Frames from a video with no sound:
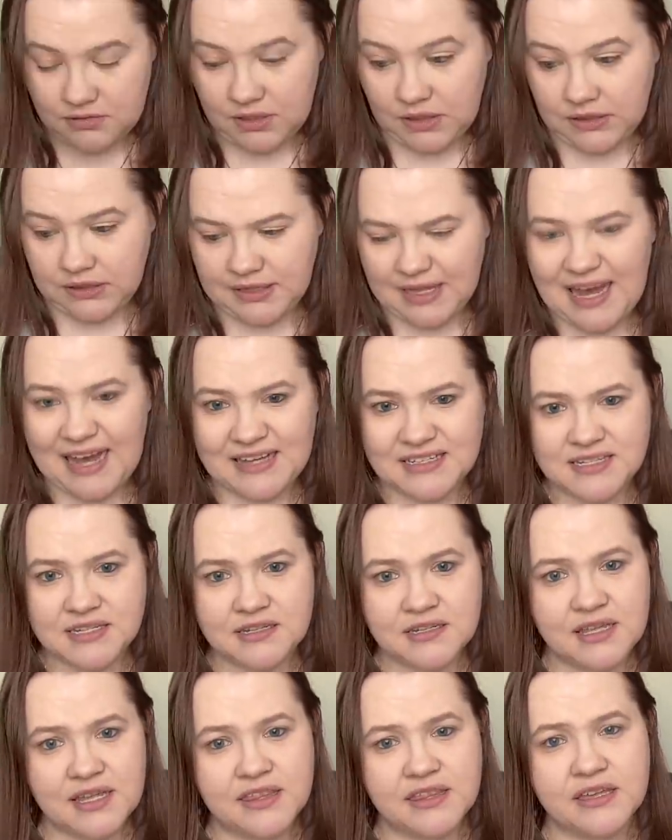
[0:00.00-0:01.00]
a lot.
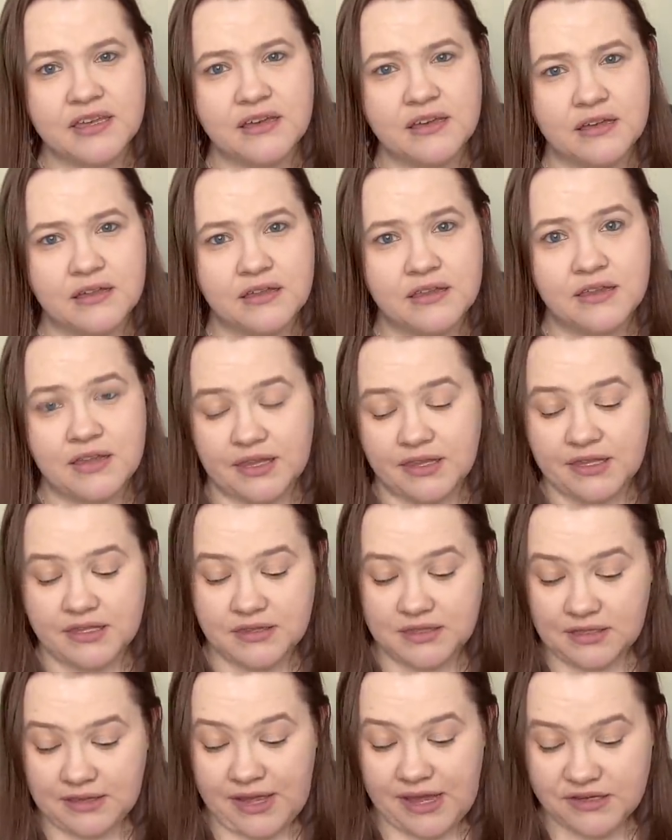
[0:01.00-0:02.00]
I think I think
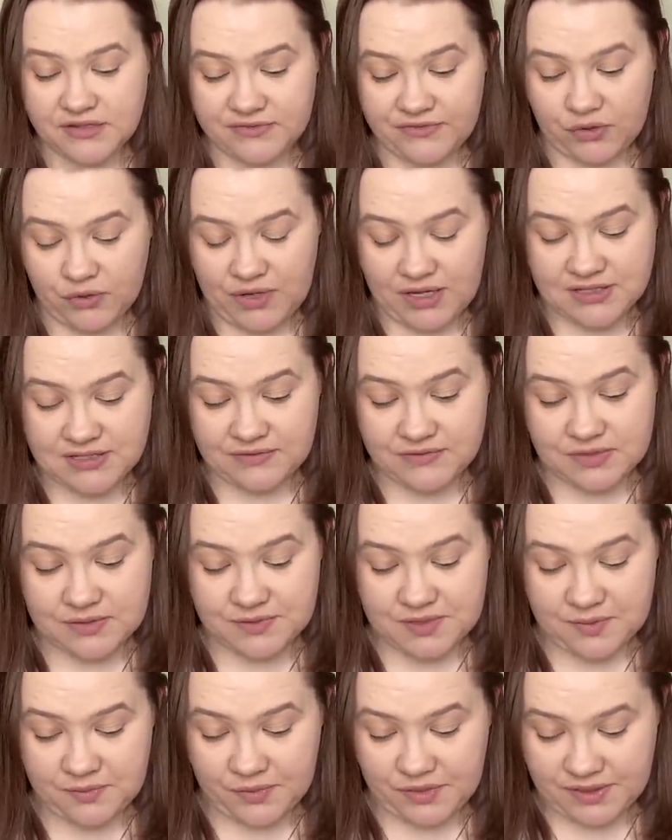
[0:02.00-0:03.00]
the last few days of
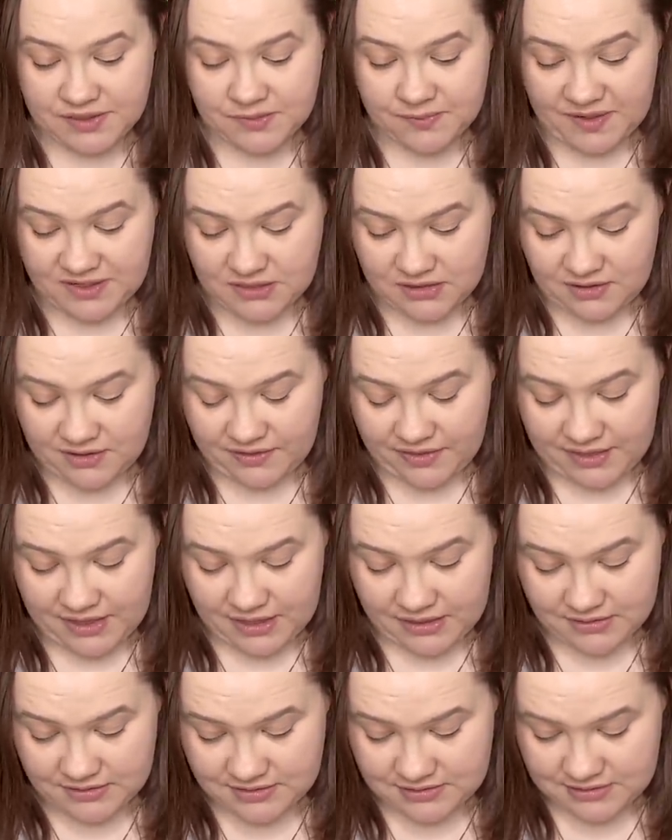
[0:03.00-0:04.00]
September I spent on
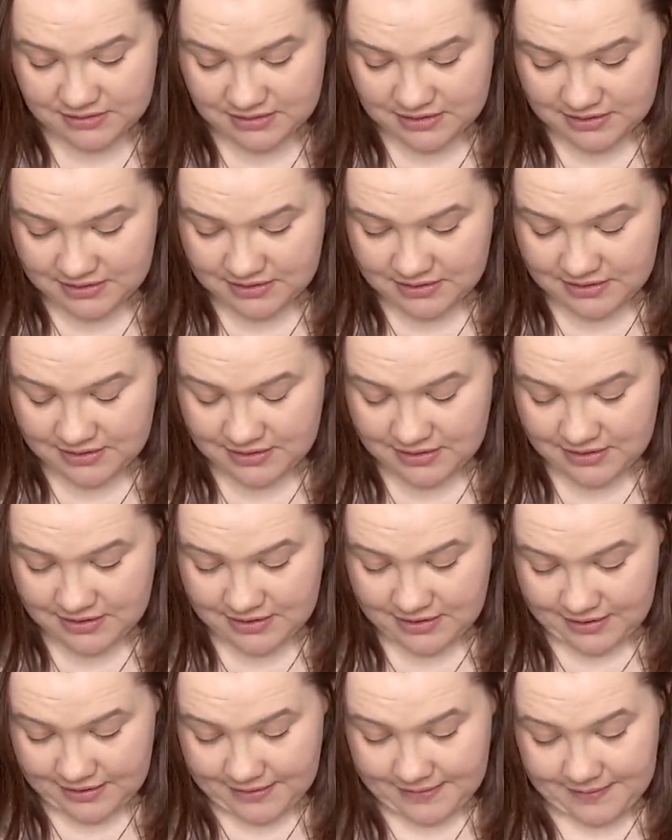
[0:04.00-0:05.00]
this.
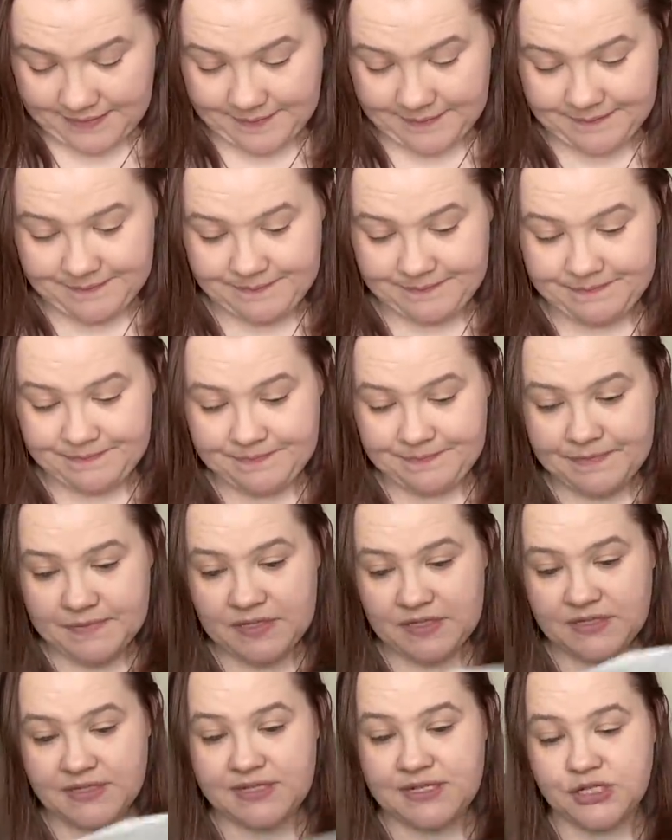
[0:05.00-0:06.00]
Um,
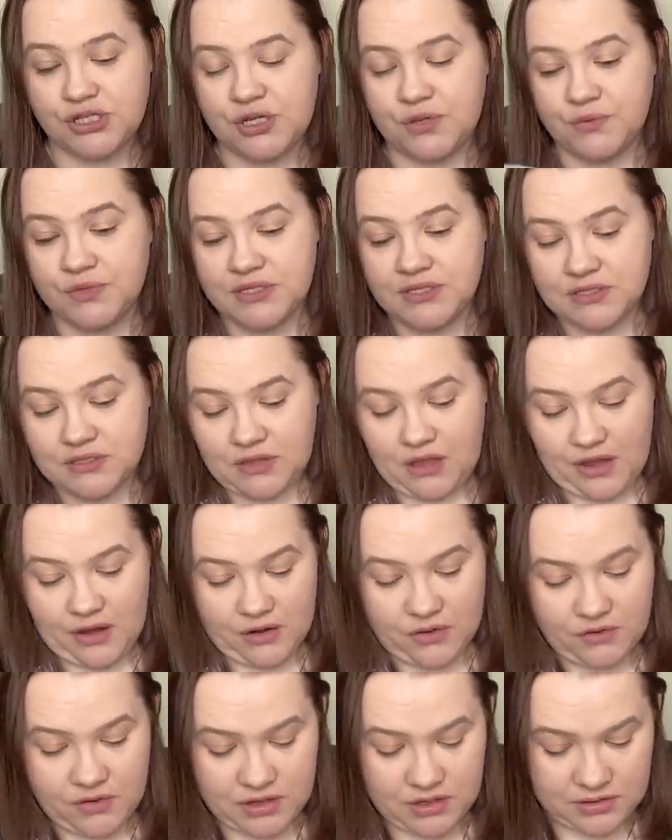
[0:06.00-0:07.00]
Stitching was
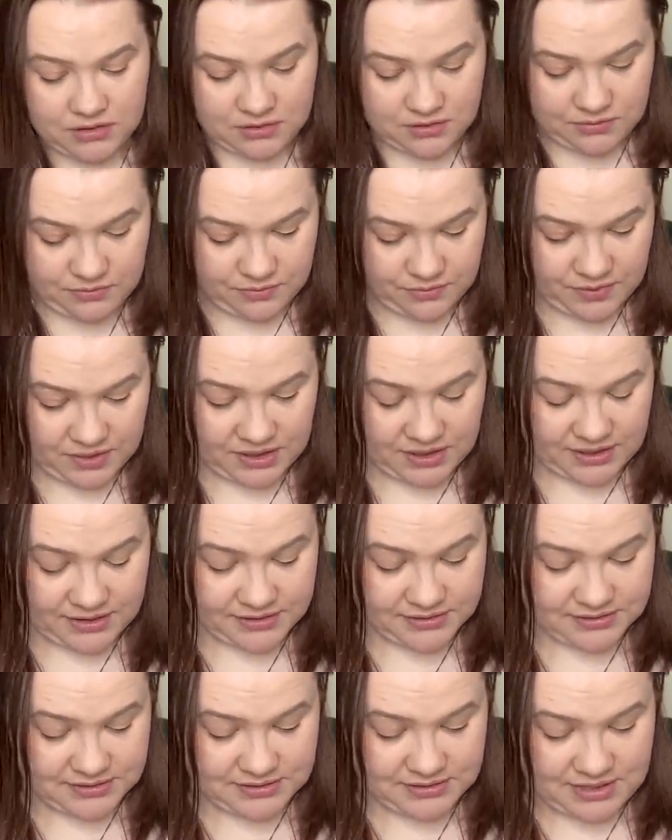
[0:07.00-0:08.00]
slow
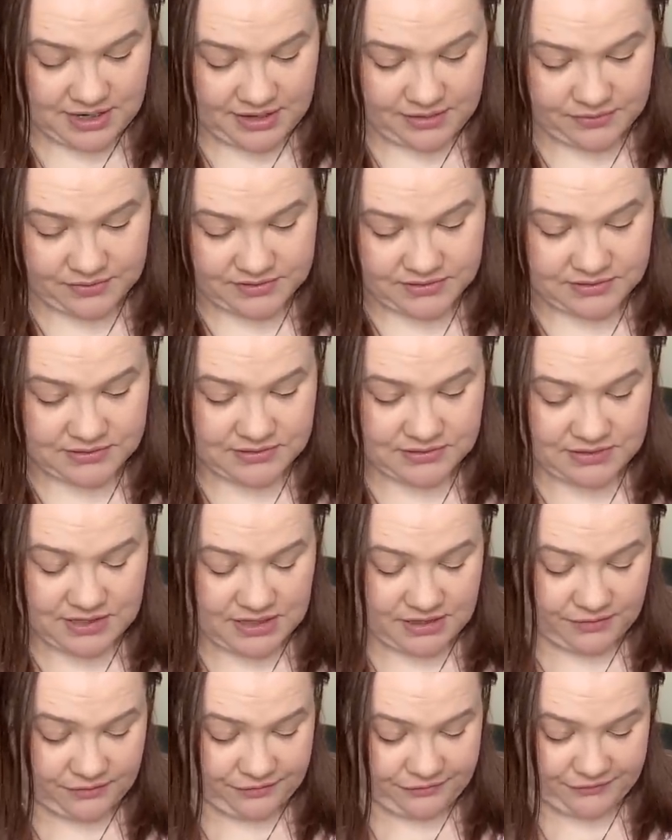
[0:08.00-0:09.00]
because I was
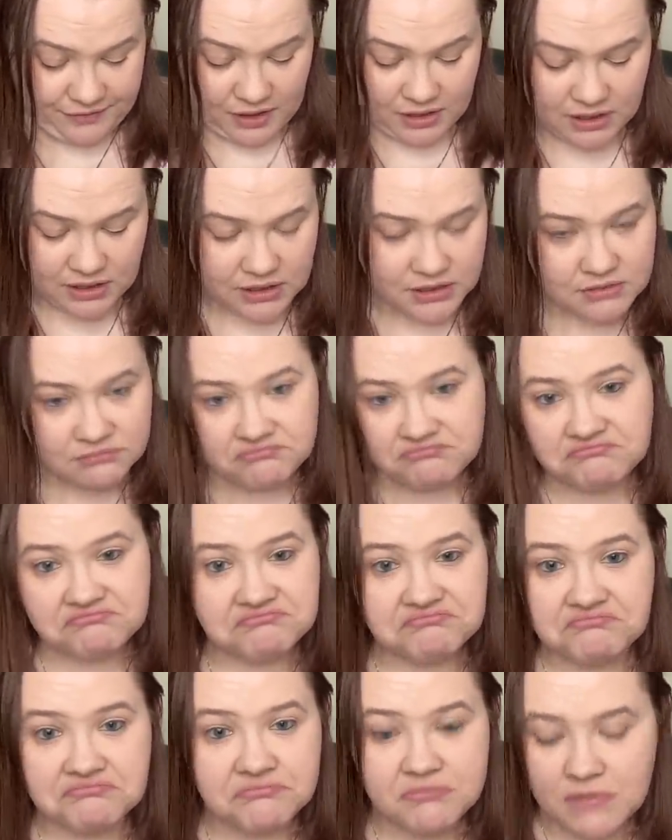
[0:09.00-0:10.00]
in a funk.
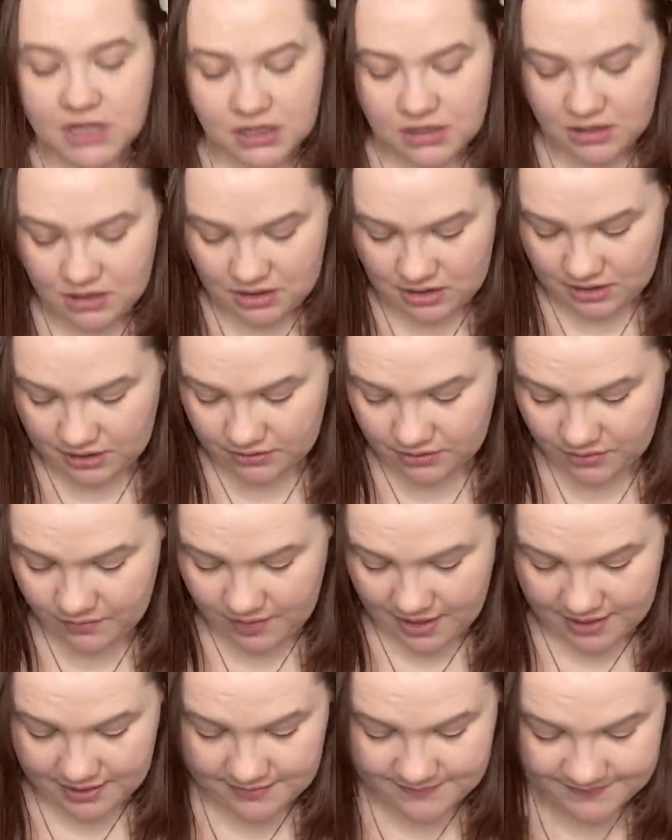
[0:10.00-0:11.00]
I don't know
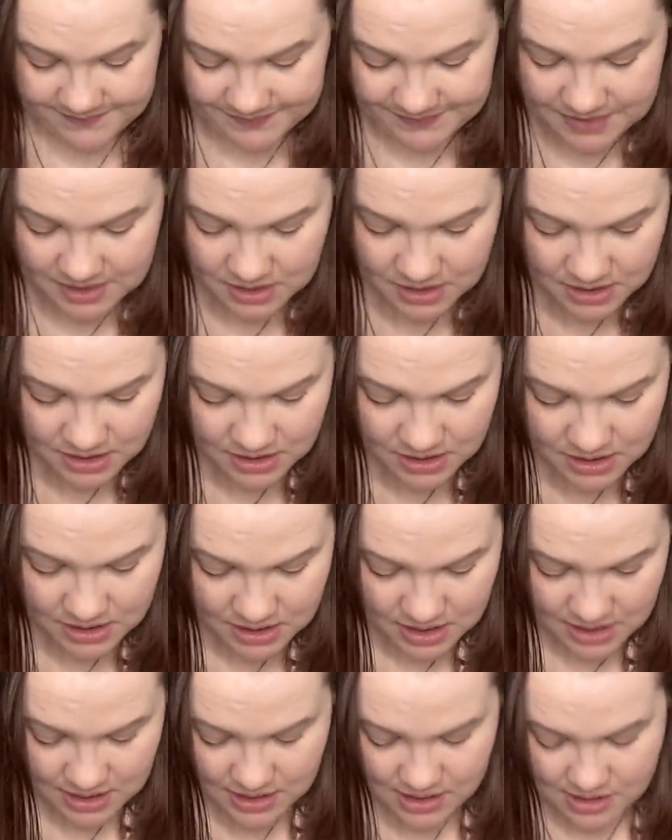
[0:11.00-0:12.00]
why.
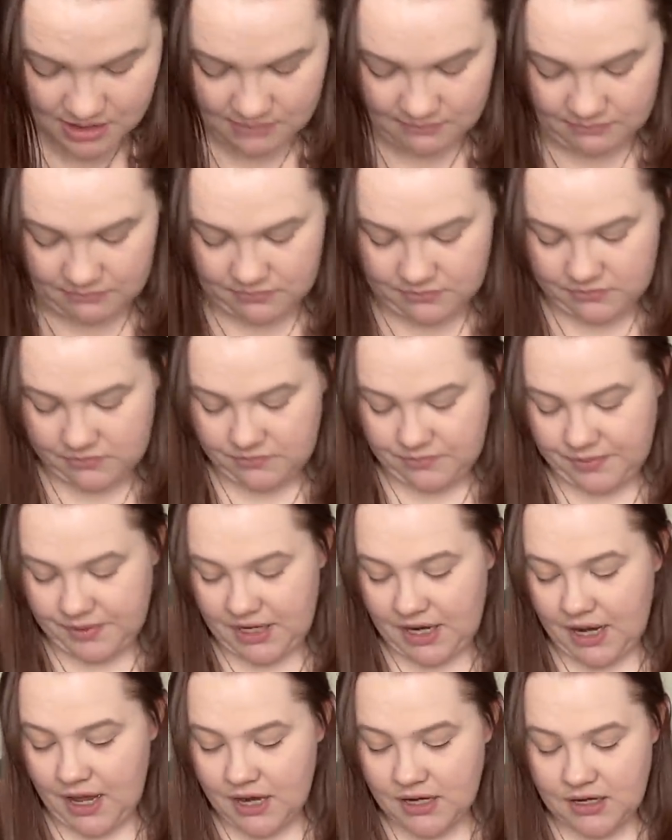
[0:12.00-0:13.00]
Um, but
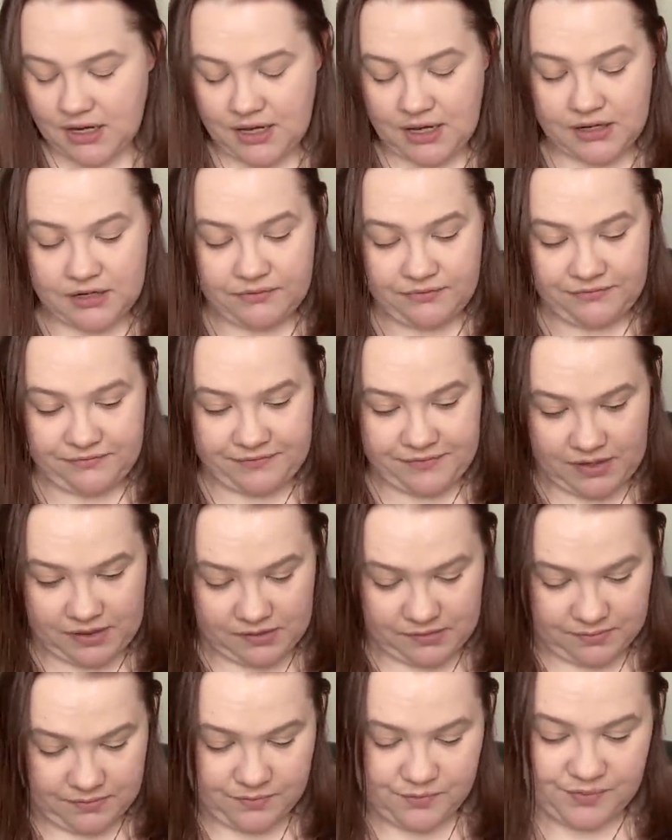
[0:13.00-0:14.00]
I got I got a
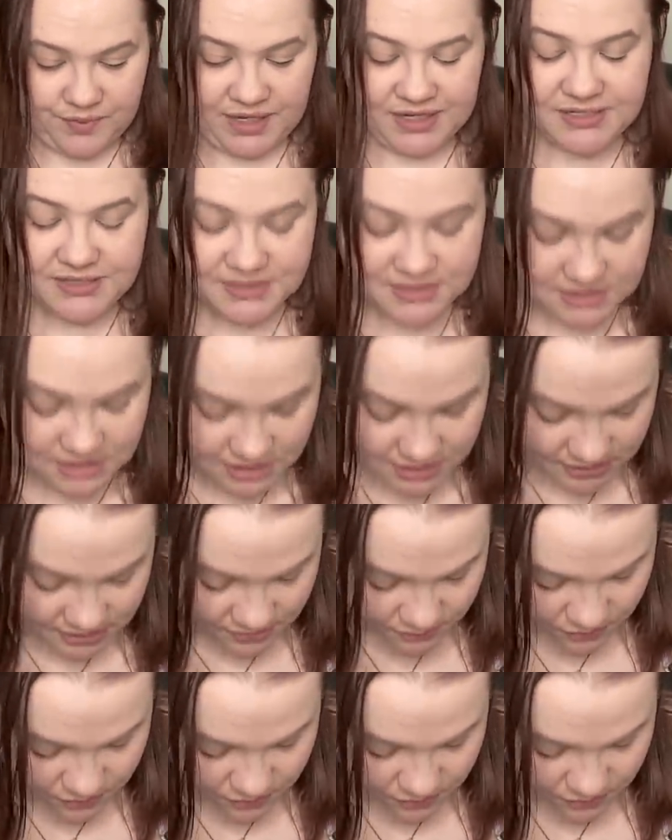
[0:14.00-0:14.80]
fair bit done. I